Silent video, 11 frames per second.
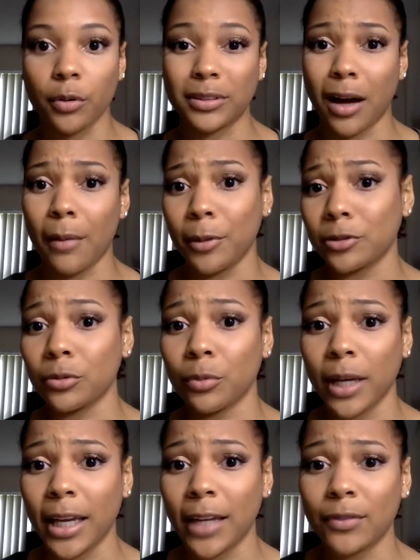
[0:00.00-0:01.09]
It's almost a
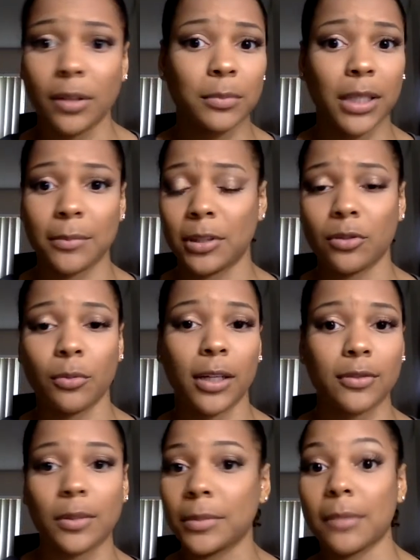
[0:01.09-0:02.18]
wave. Sometimes it's a wave,
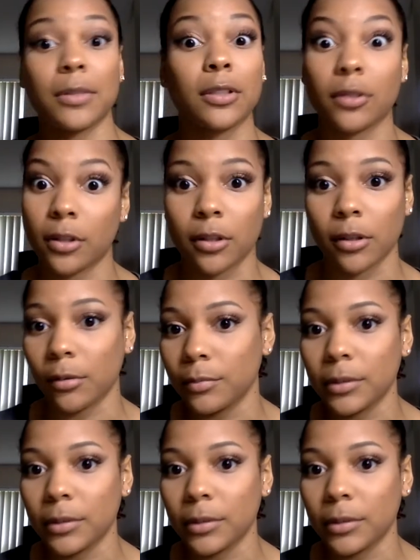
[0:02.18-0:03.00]
sometimes it's a curl.